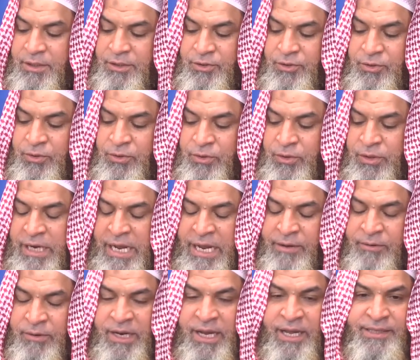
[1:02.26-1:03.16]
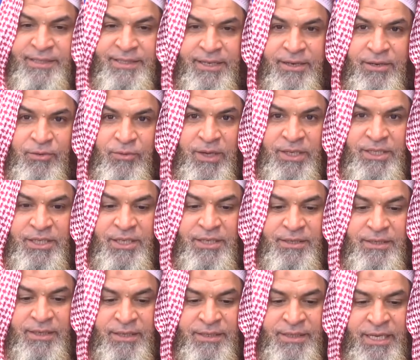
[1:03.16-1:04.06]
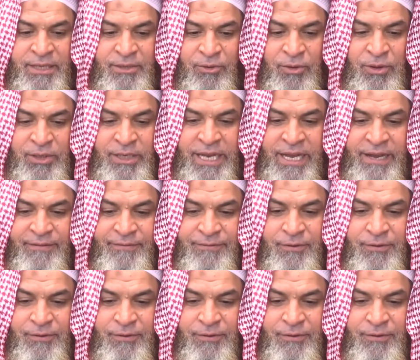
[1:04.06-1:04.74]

Sure, I will answer your questions. Is that all you have